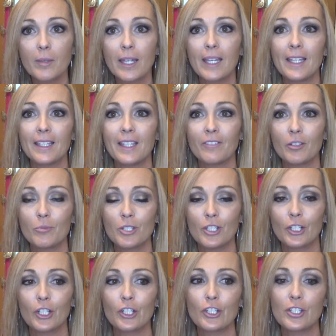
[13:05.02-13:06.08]
and give him
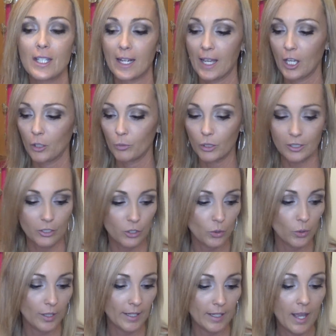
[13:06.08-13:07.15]
sugars, and I hope you
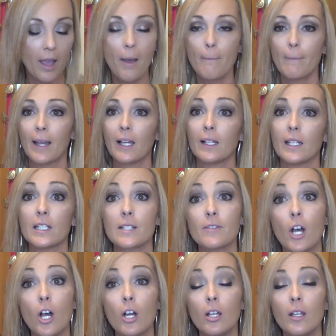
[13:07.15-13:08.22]
enjoyed my collective
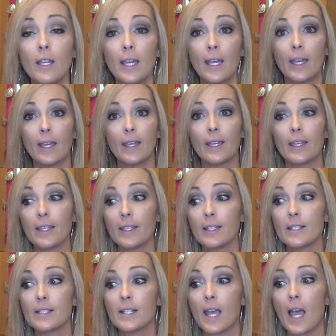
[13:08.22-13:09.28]
haul
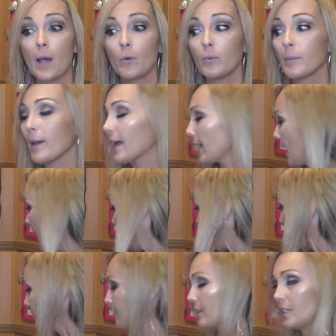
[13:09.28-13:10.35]
and I will be back. I
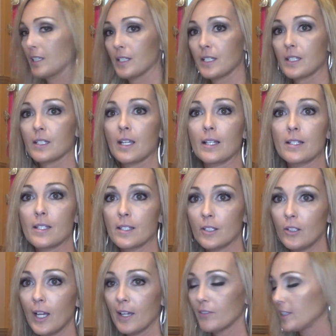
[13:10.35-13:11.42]
have this, I
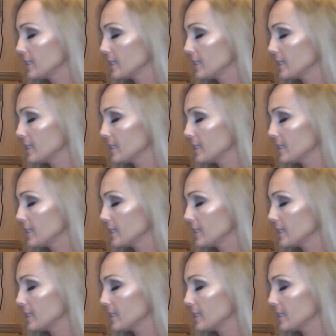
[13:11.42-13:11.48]
still have